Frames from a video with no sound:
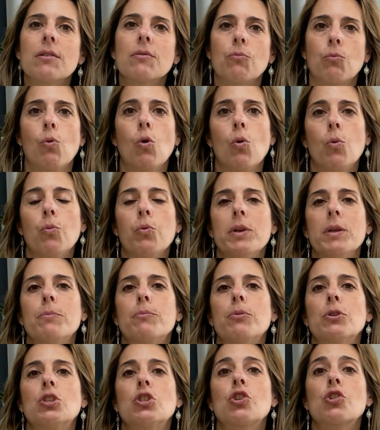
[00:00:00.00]
what we
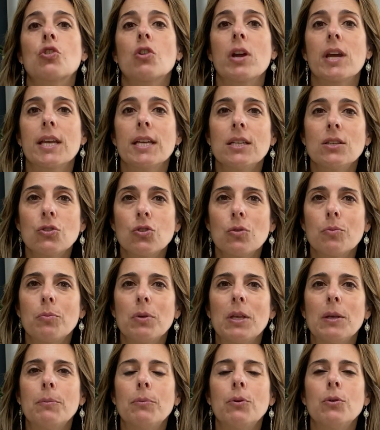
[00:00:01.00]
portray to
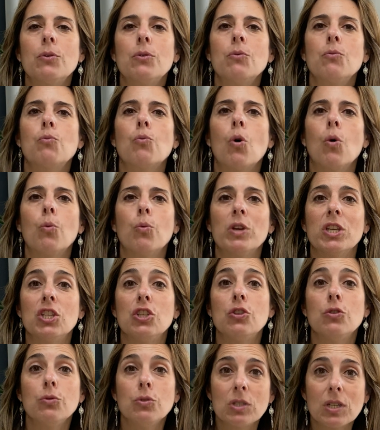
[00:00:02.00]
people, what we
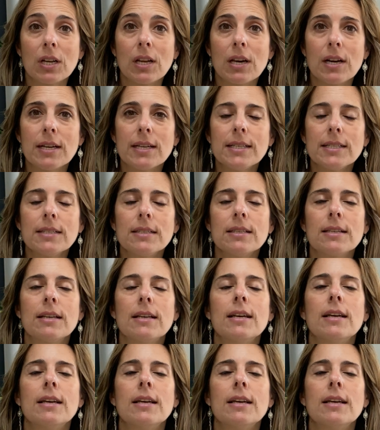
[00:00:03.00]
utilize.